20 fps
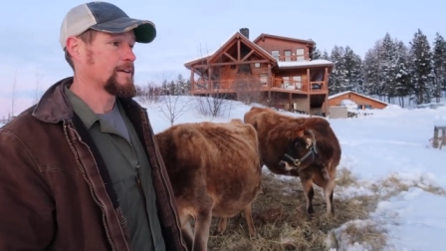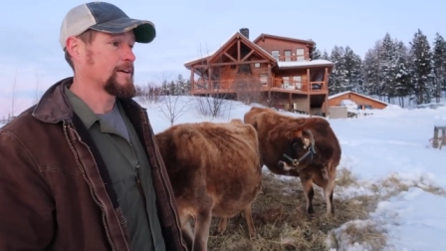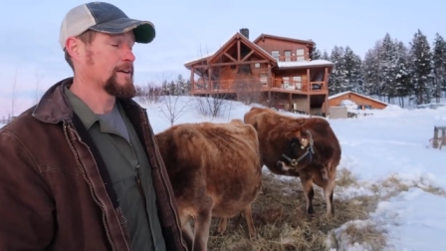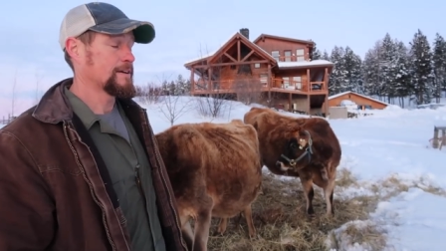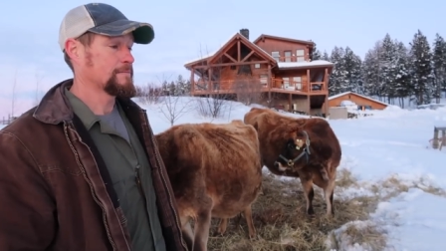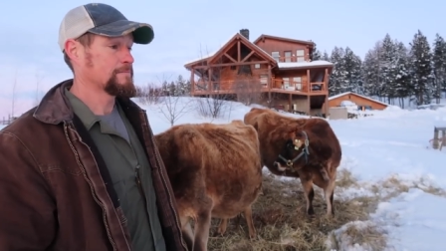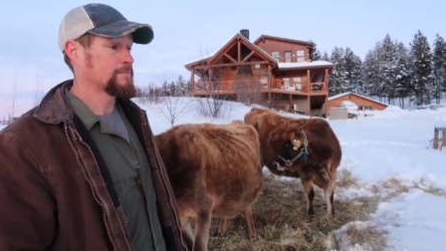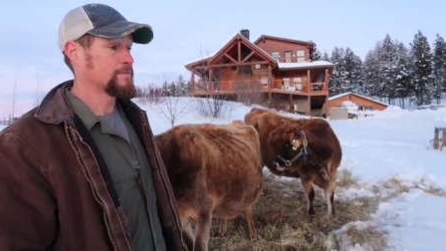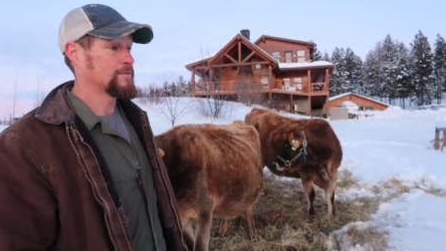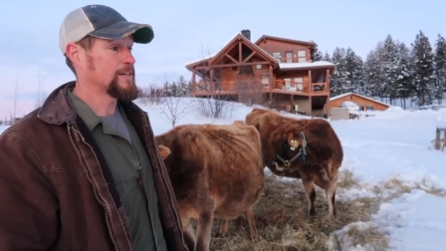
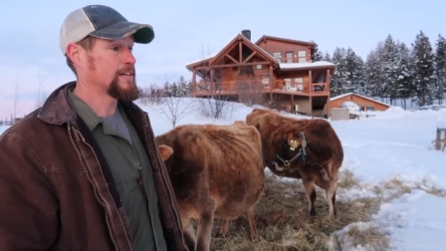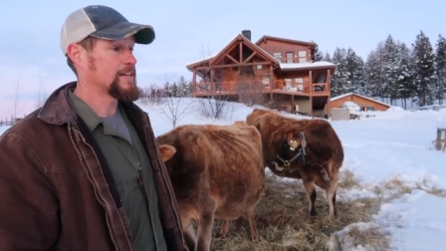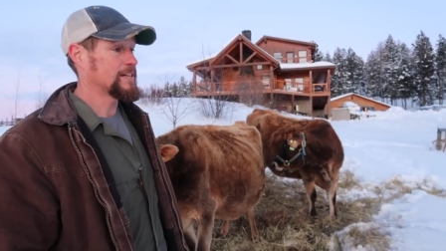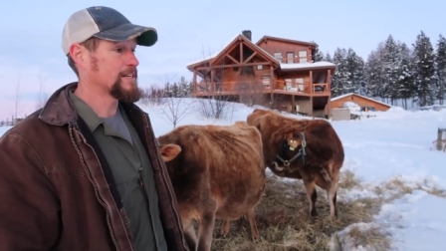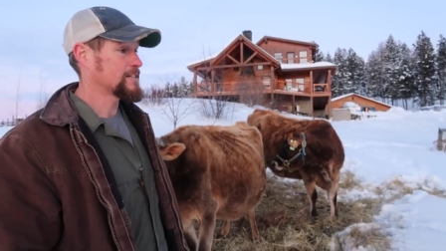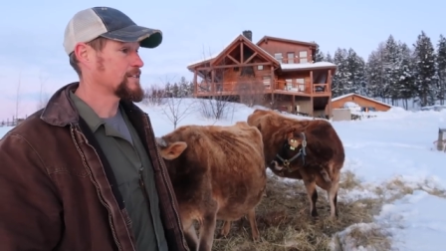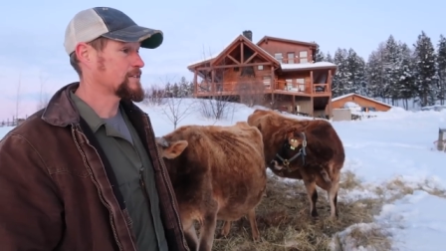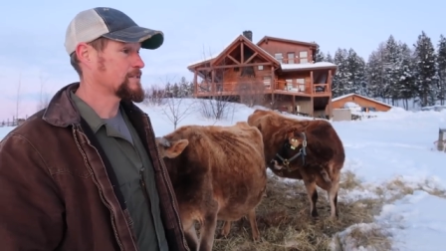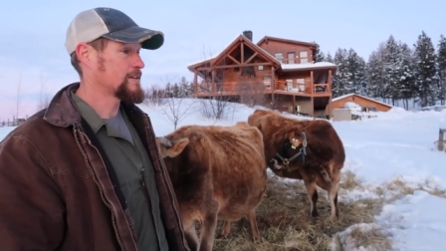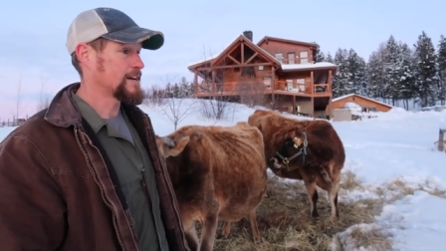Um, we did
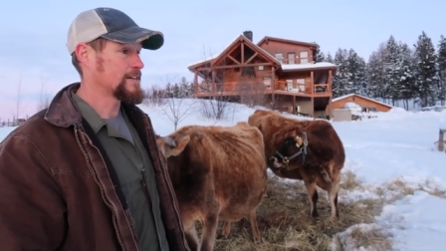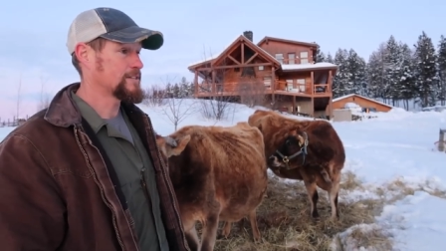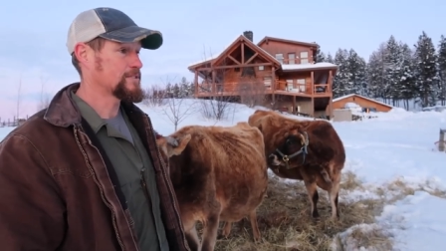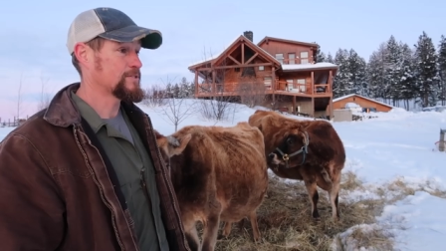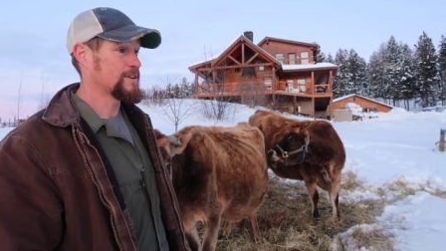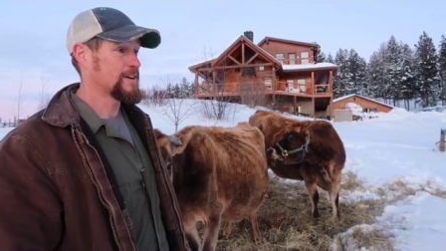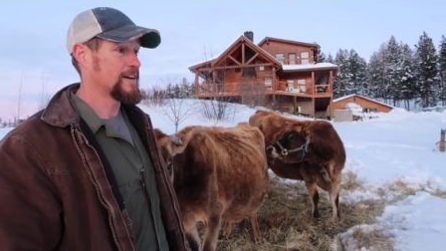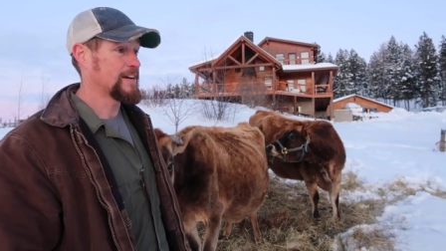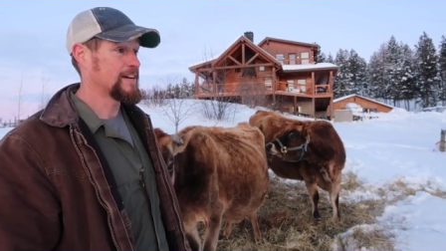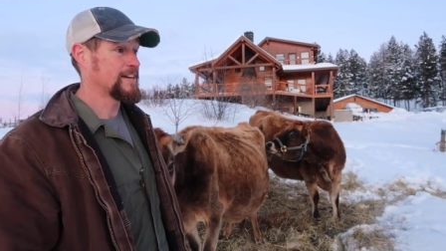a straight
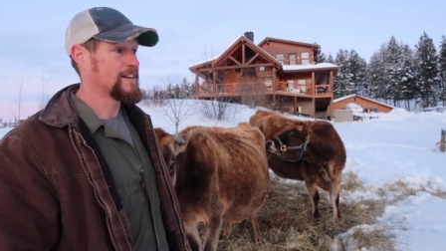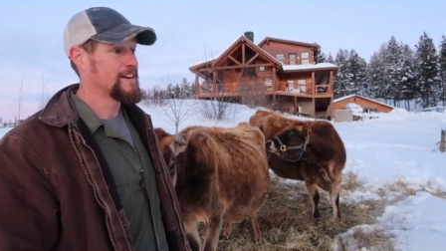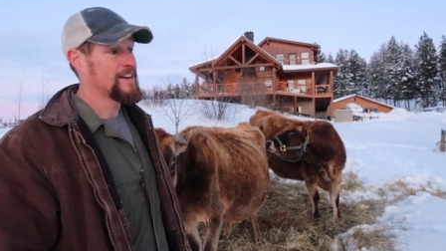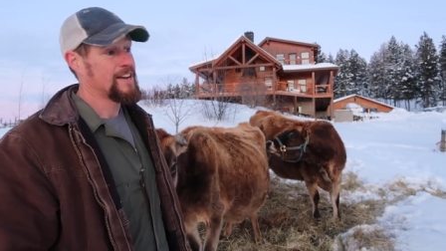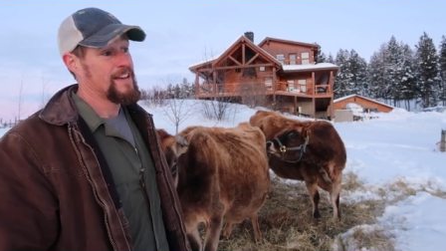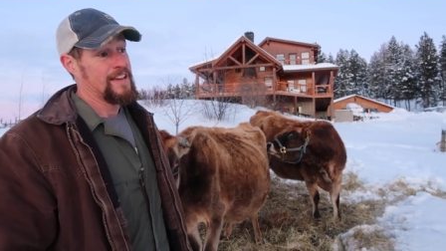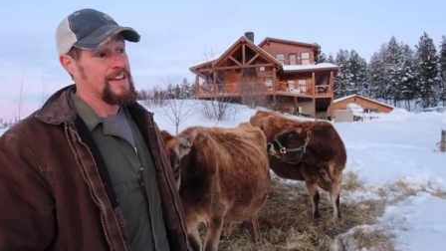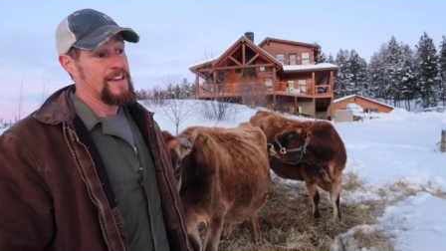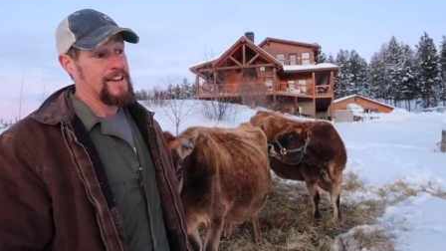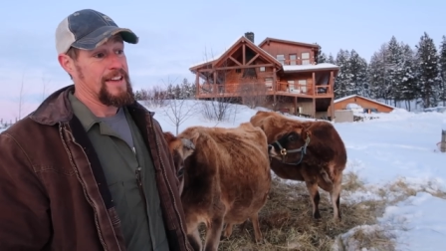trade,
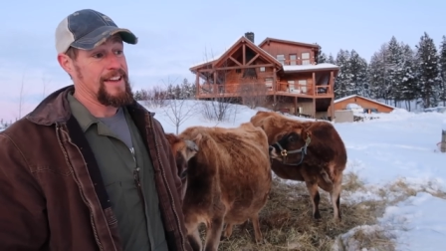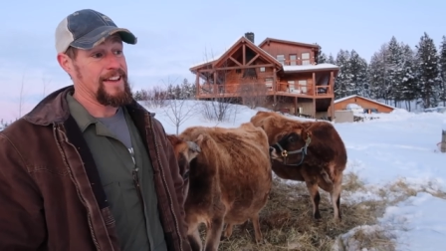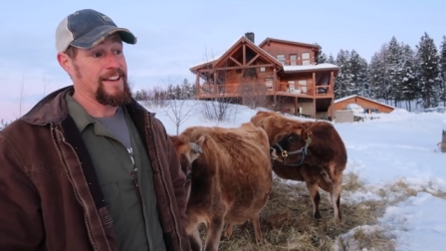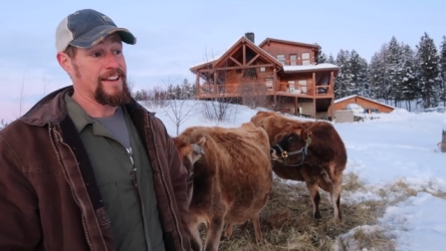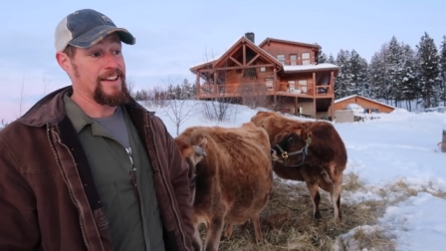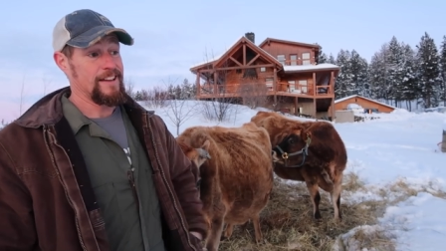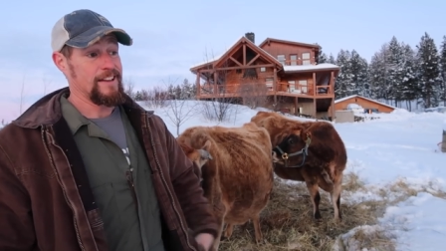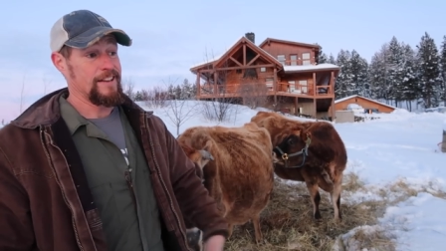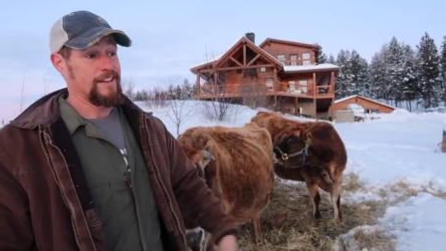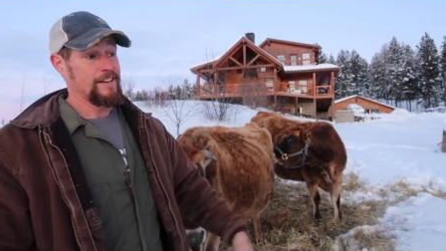
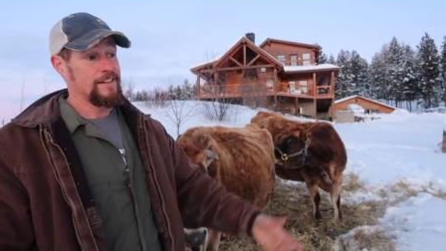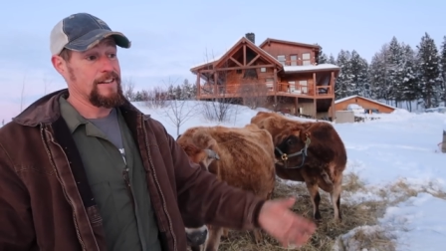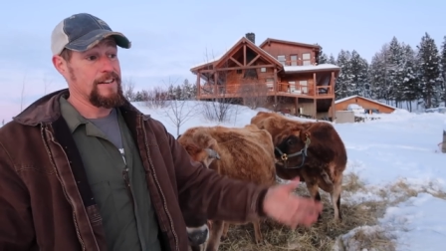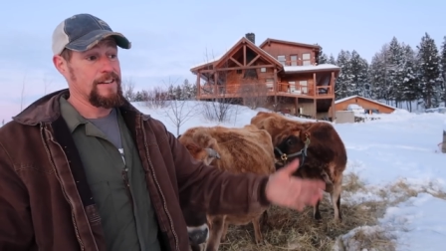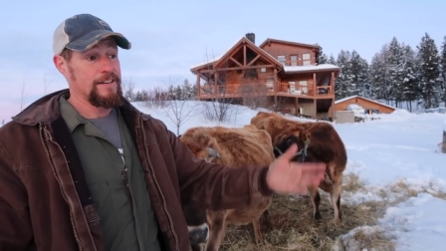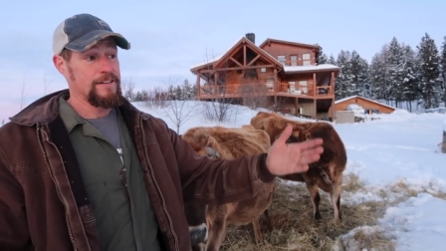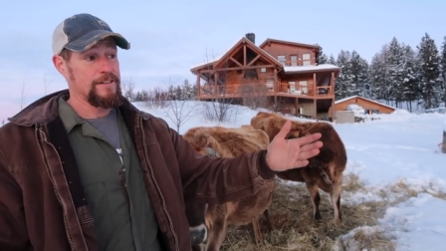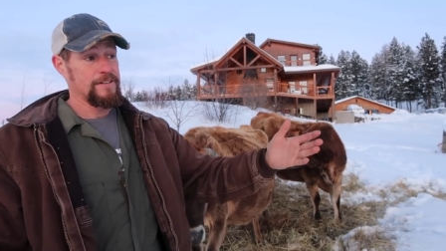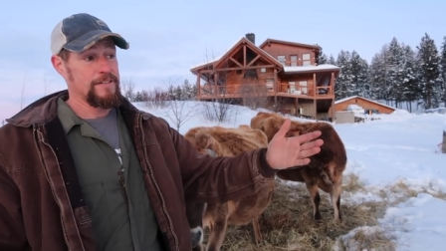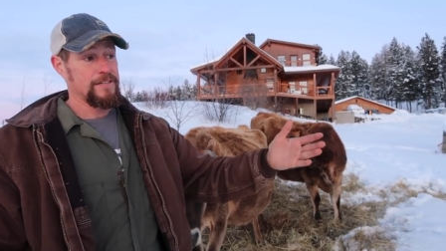and
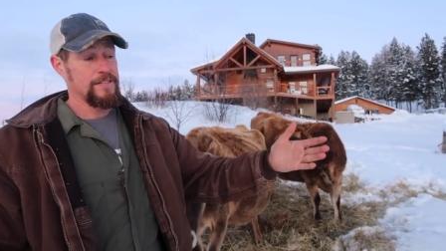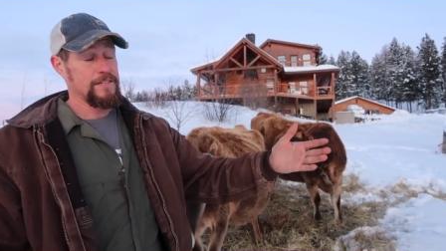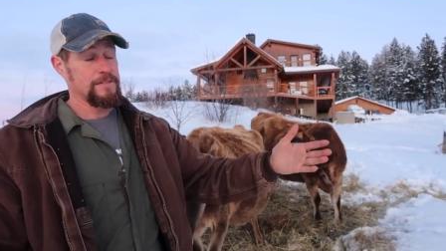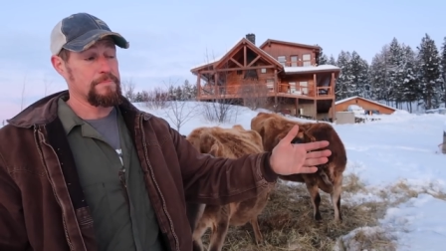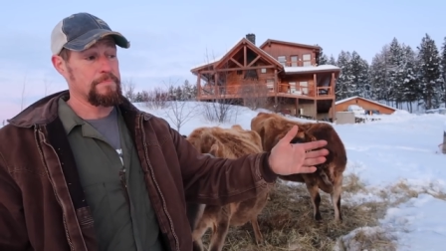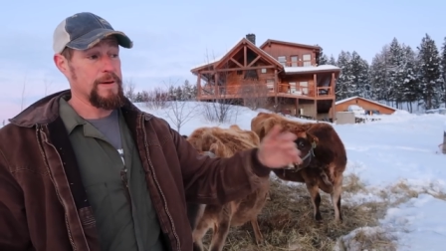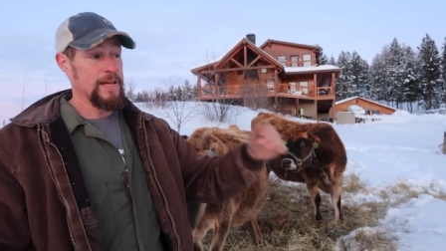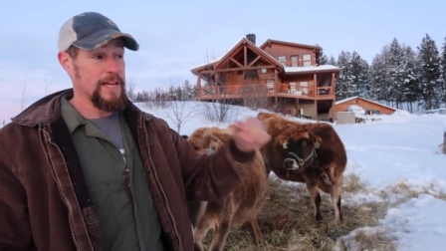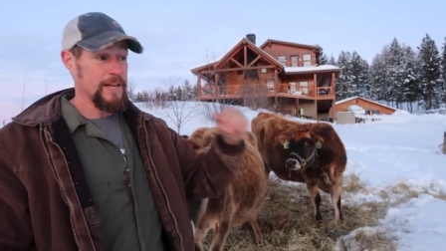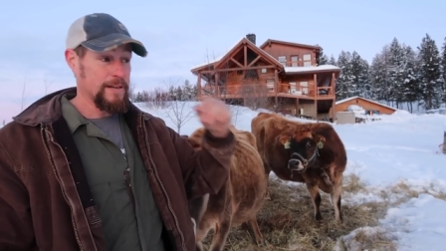she's
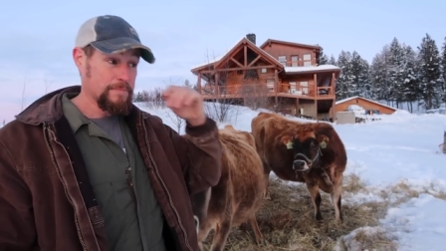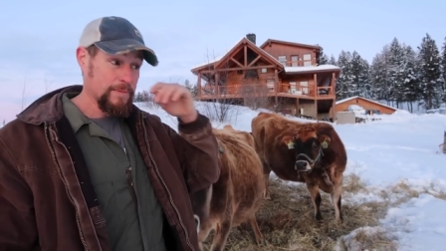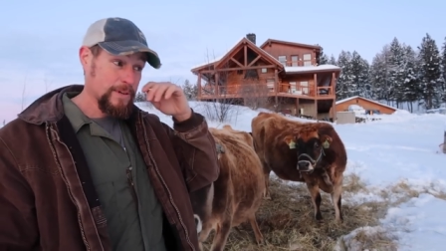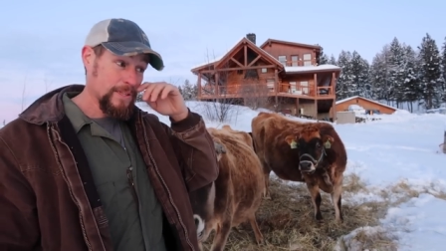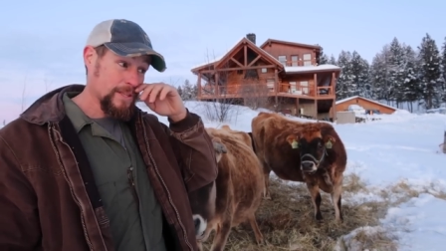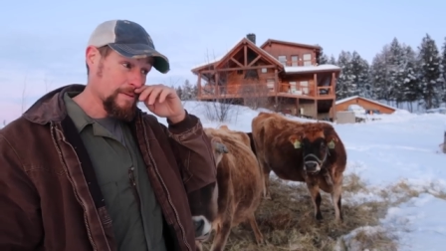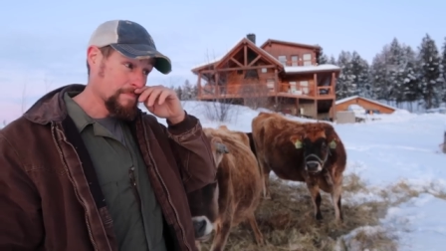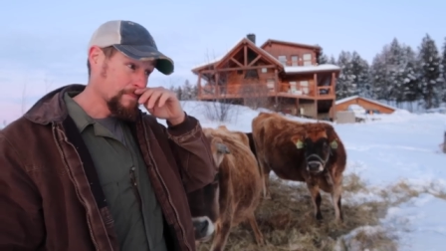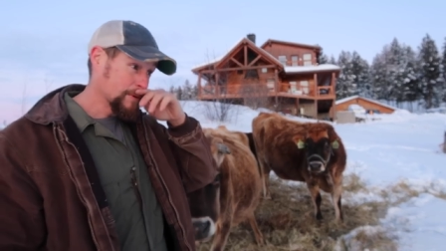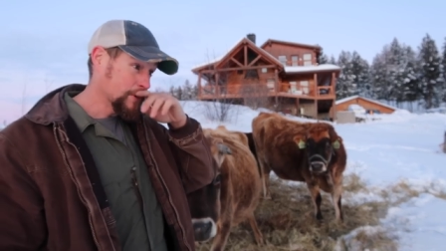been
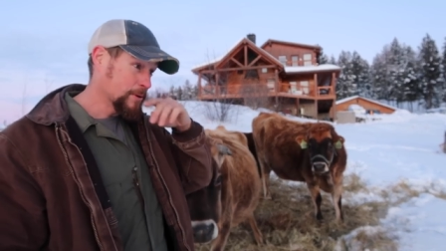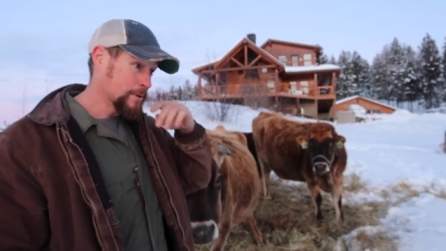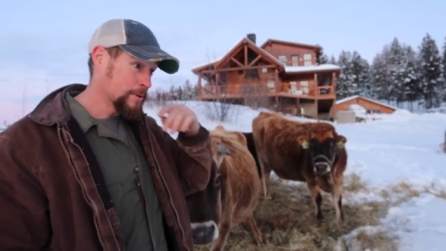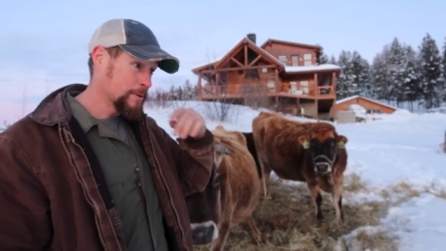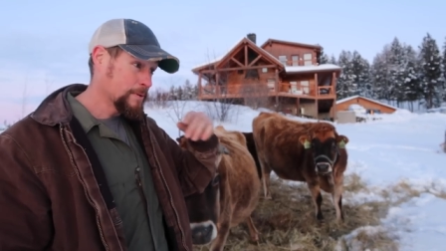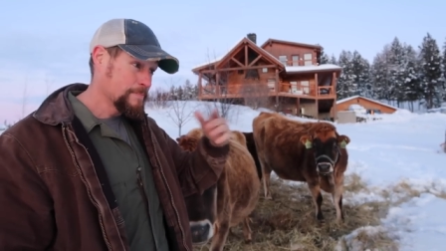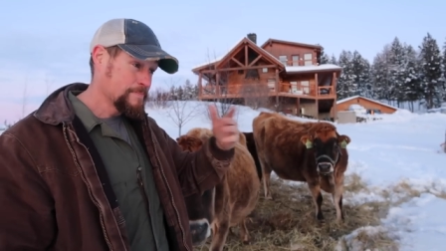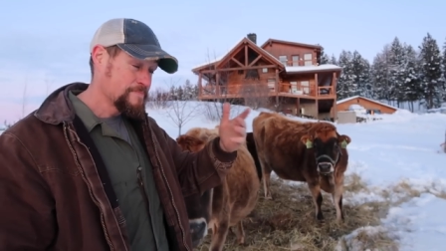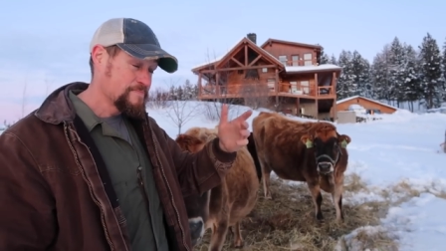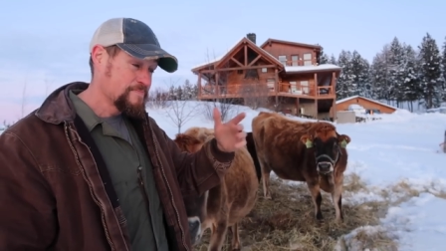with the bull.